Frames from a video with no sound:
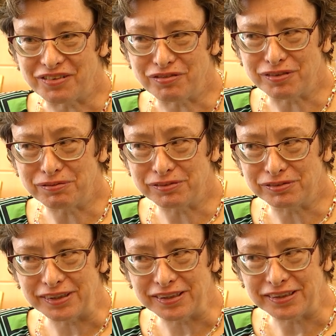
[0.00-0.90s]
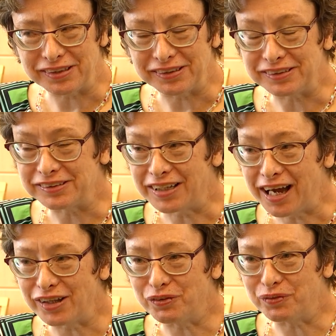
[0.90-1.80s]
We were reading
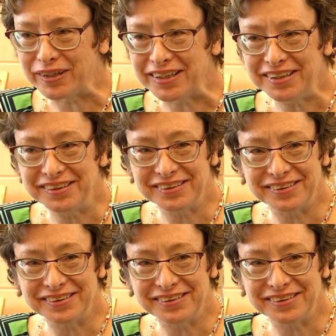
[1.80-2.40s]
Halloween.